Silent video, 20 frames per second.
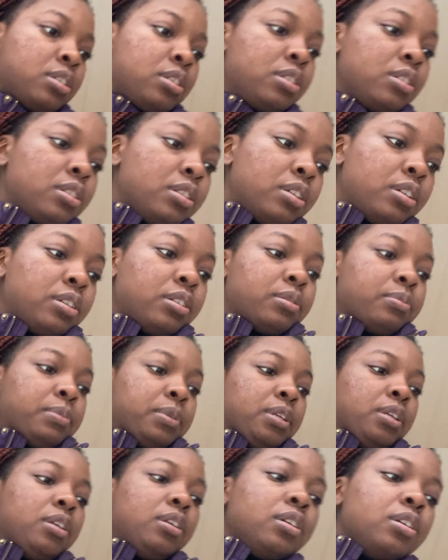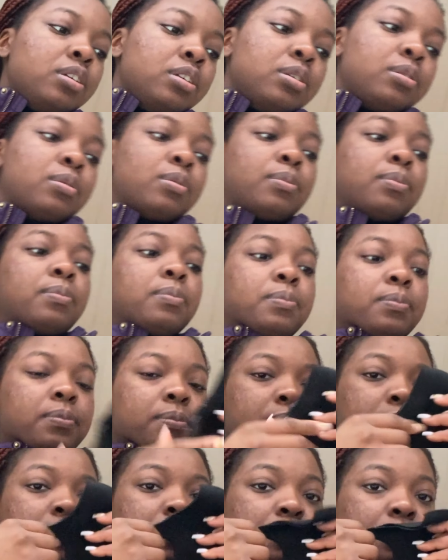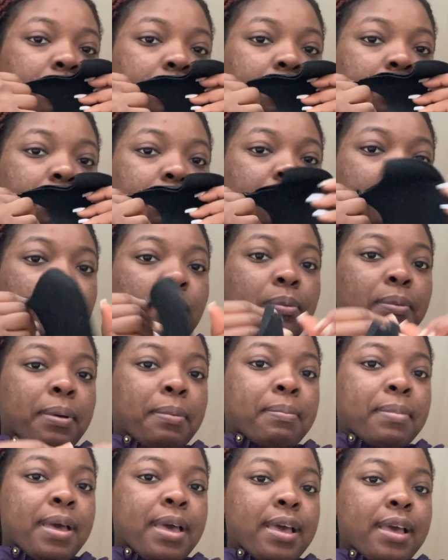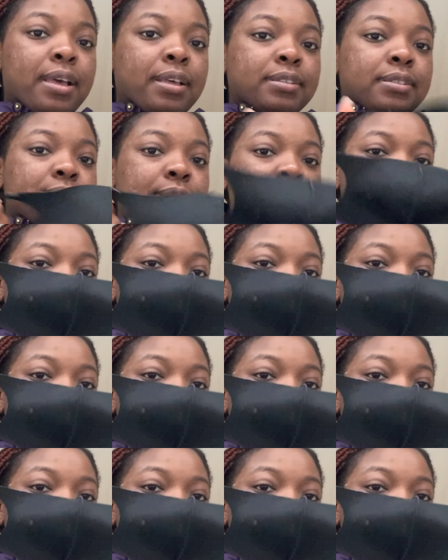Make me put on my mask.